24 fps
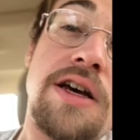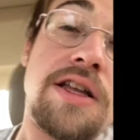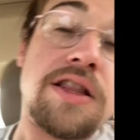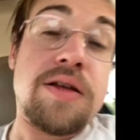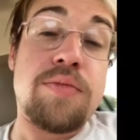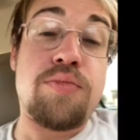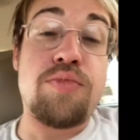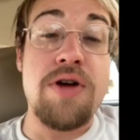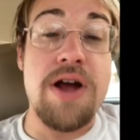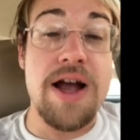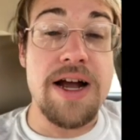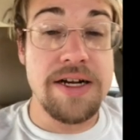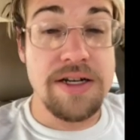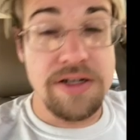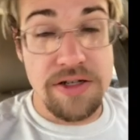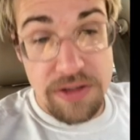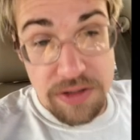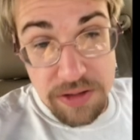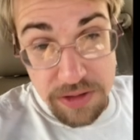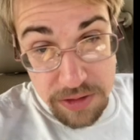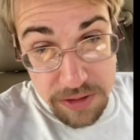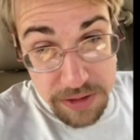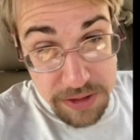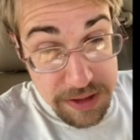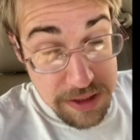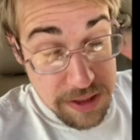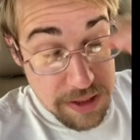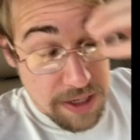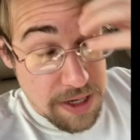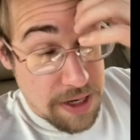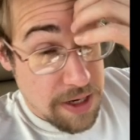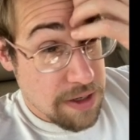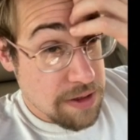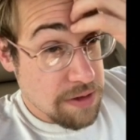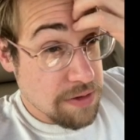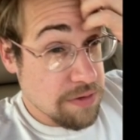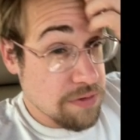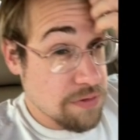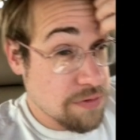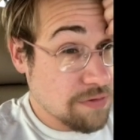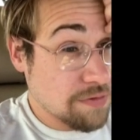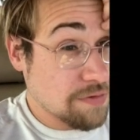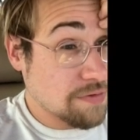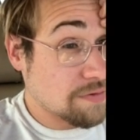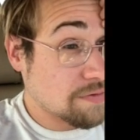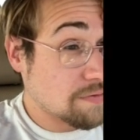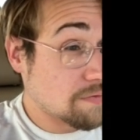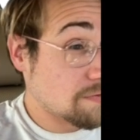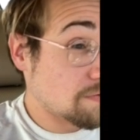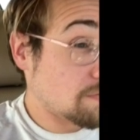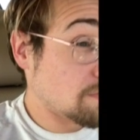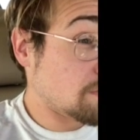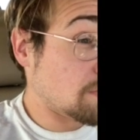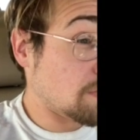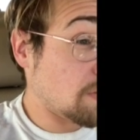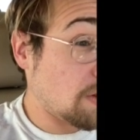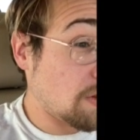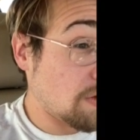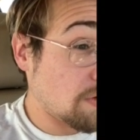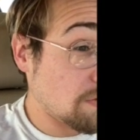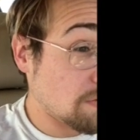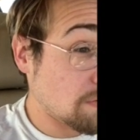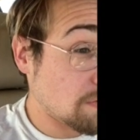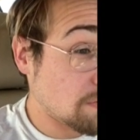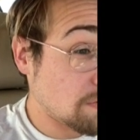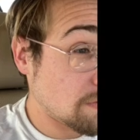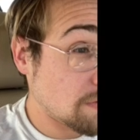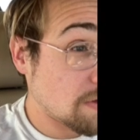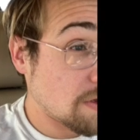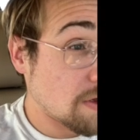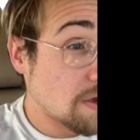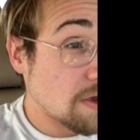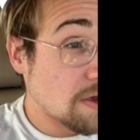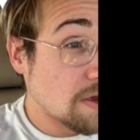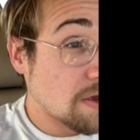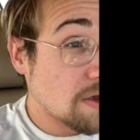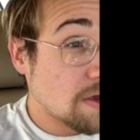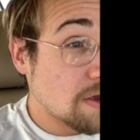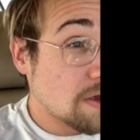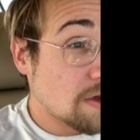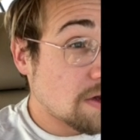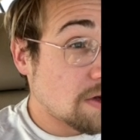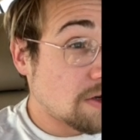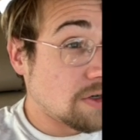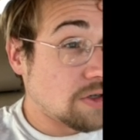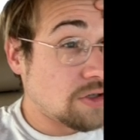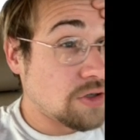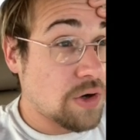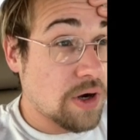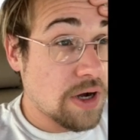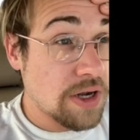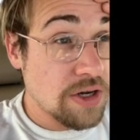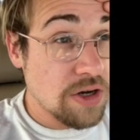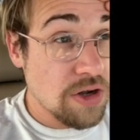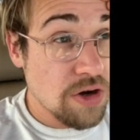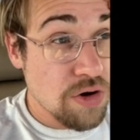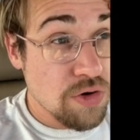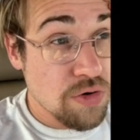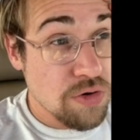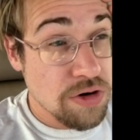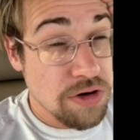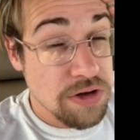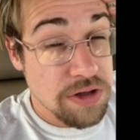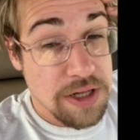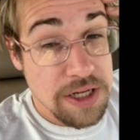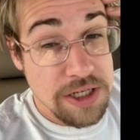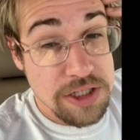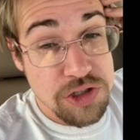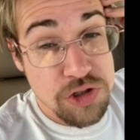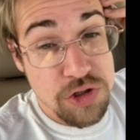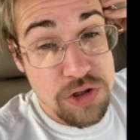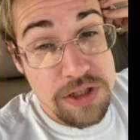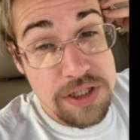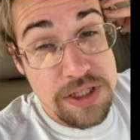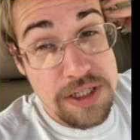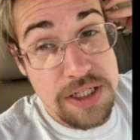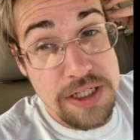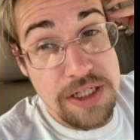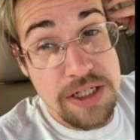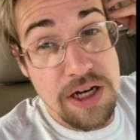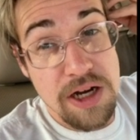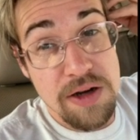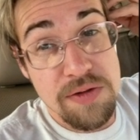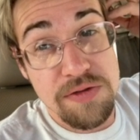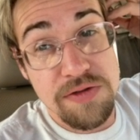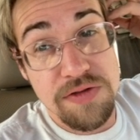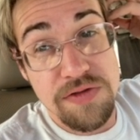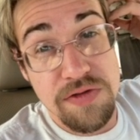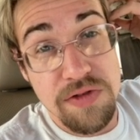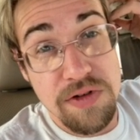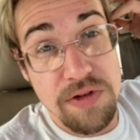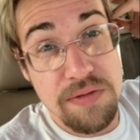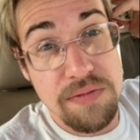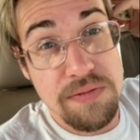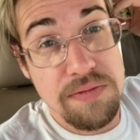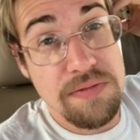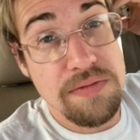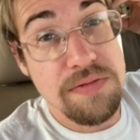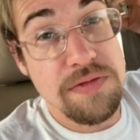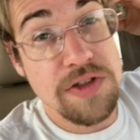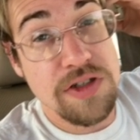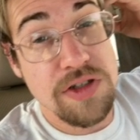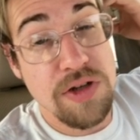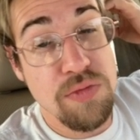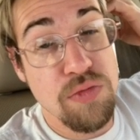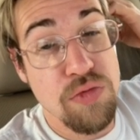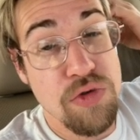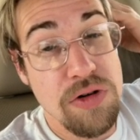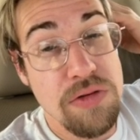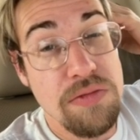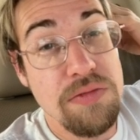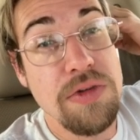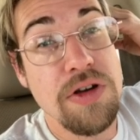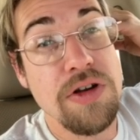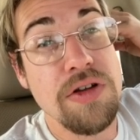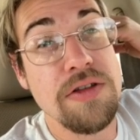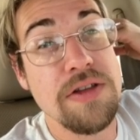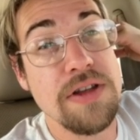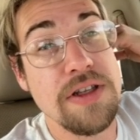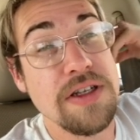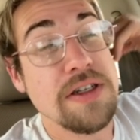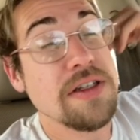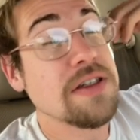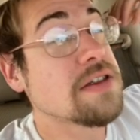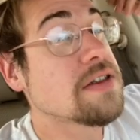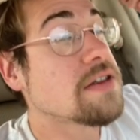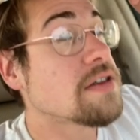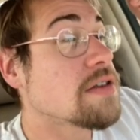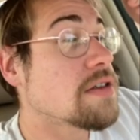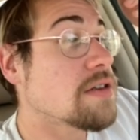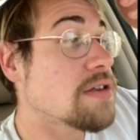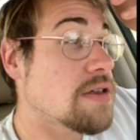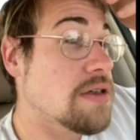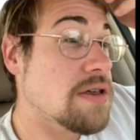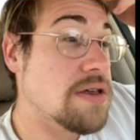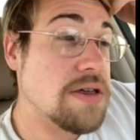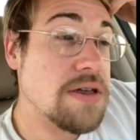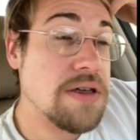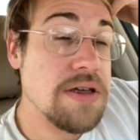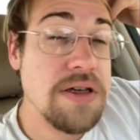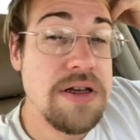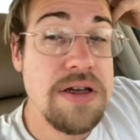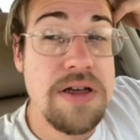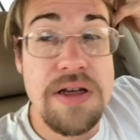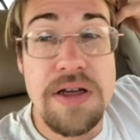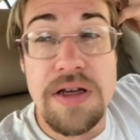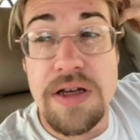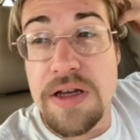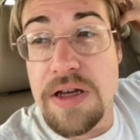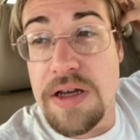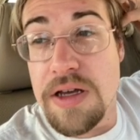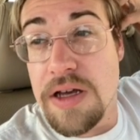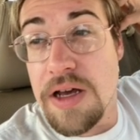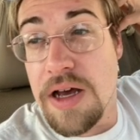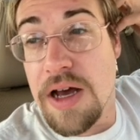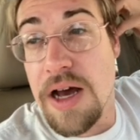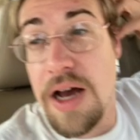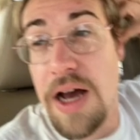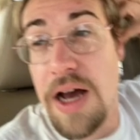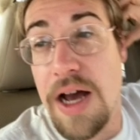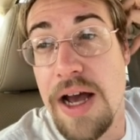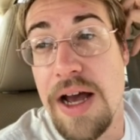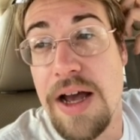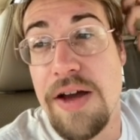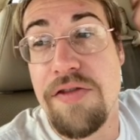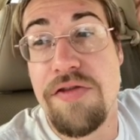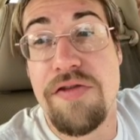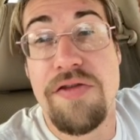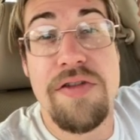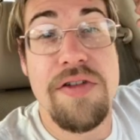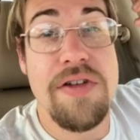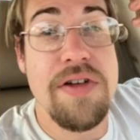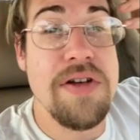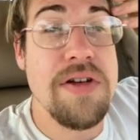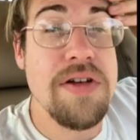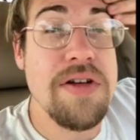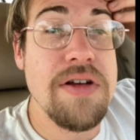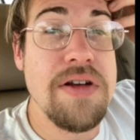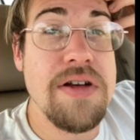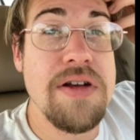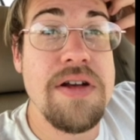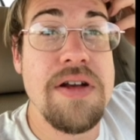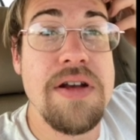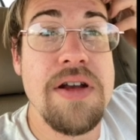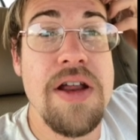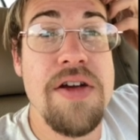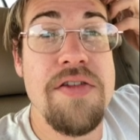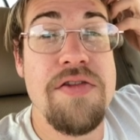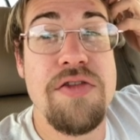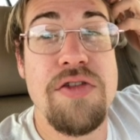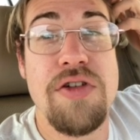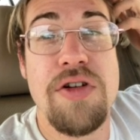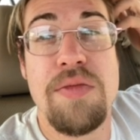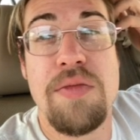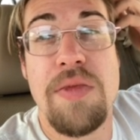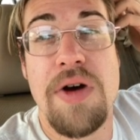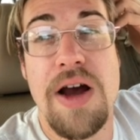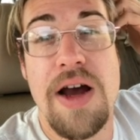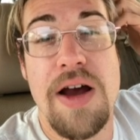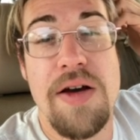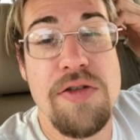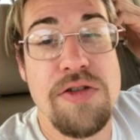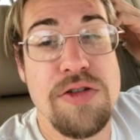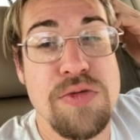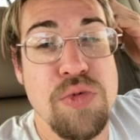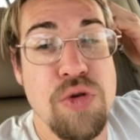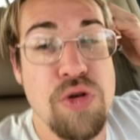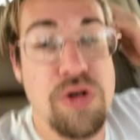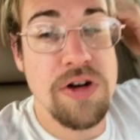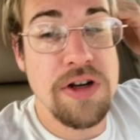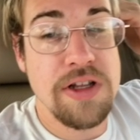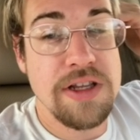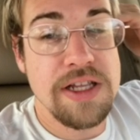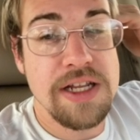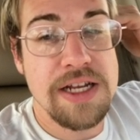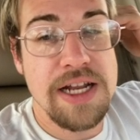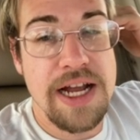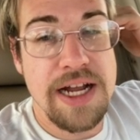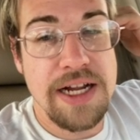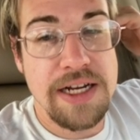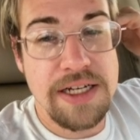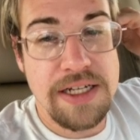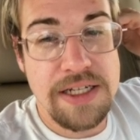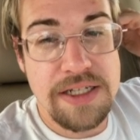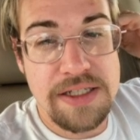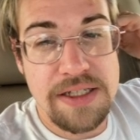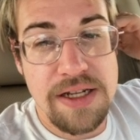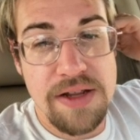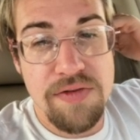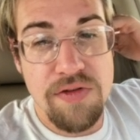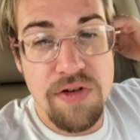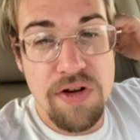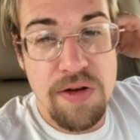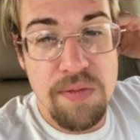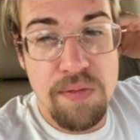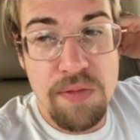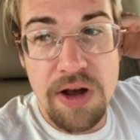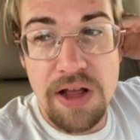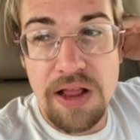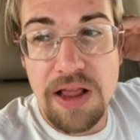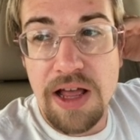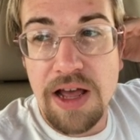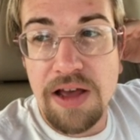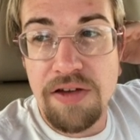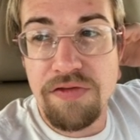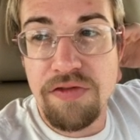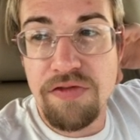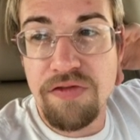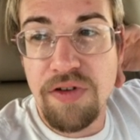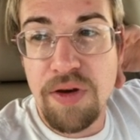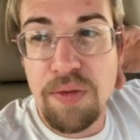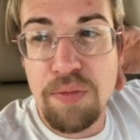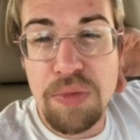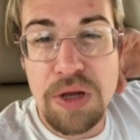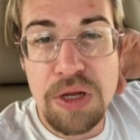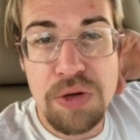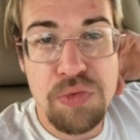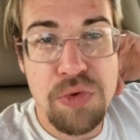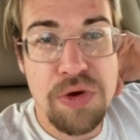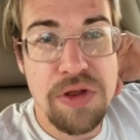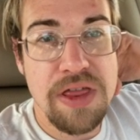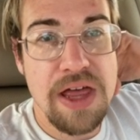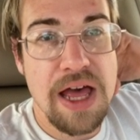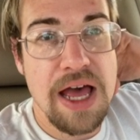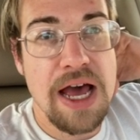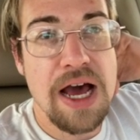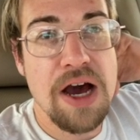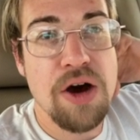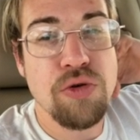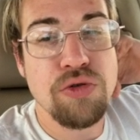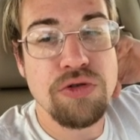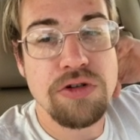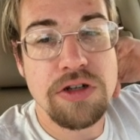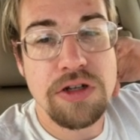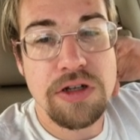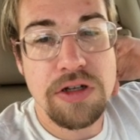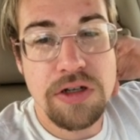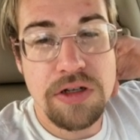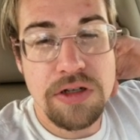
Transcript: the practical side of, you know, do I know where electricity comes from? Someone built this. I've never in my, I was born in the nineties. Never in my life have I been without.